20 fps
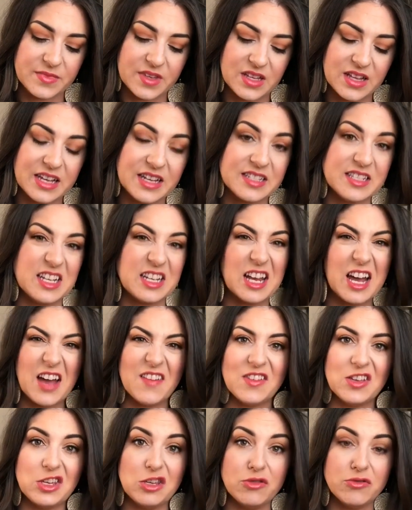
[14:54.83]
Like I said, I
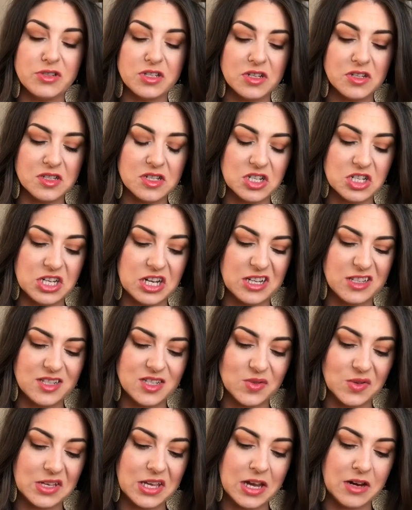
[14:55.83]
haven't used all the shades,
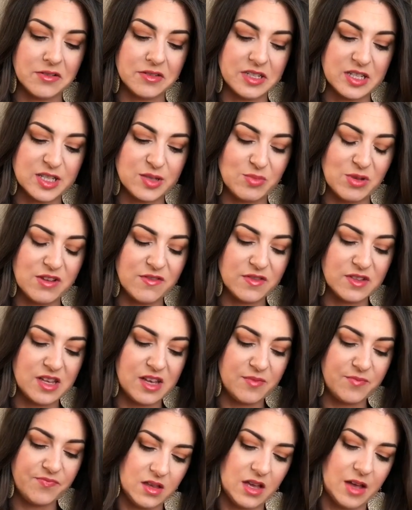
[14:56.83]
so I can't really speak for
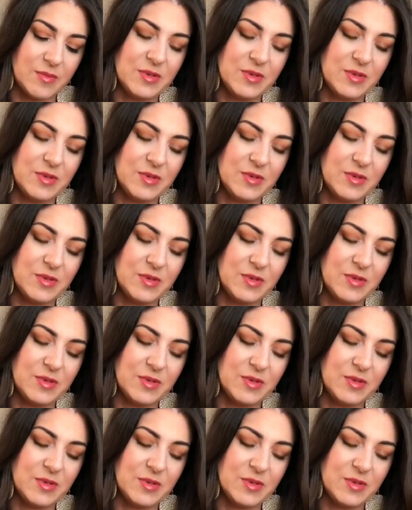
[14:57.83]
them.